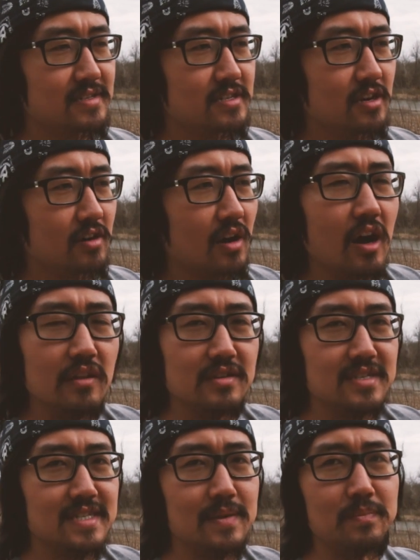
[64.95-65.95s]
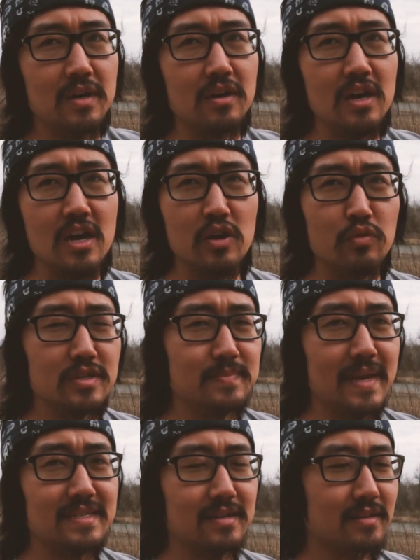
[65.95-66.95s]
so all of December was
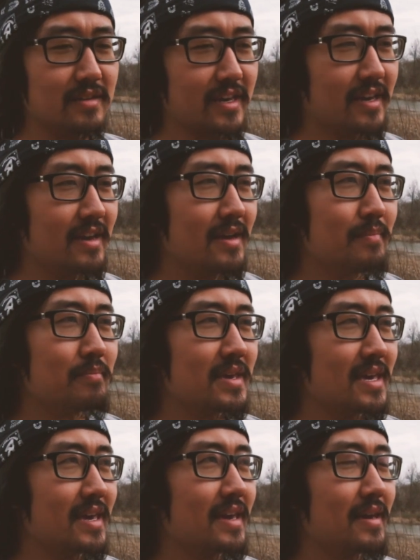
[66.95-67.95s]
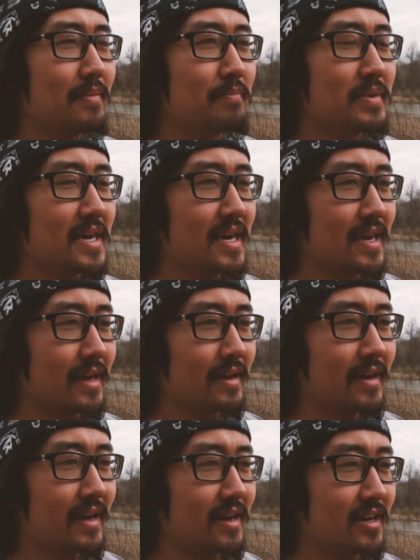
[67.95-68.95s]
basically me being
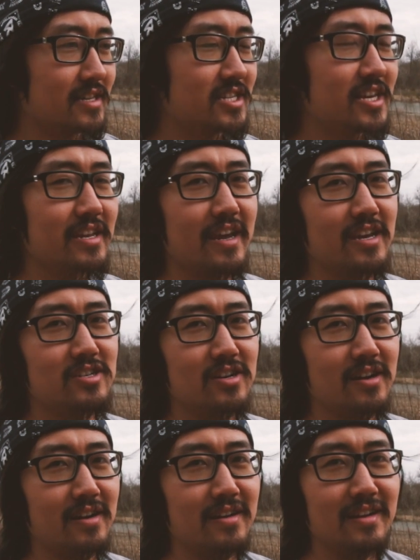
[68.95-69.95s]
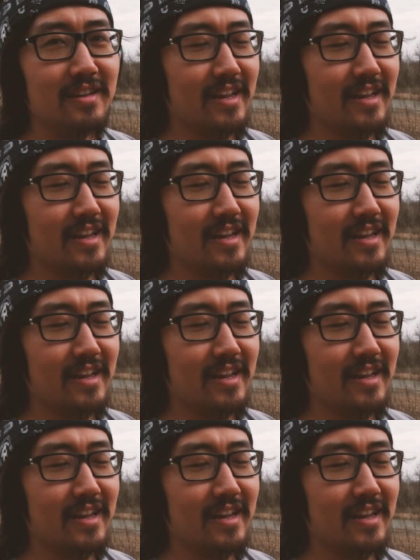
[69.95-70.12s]
a teenager,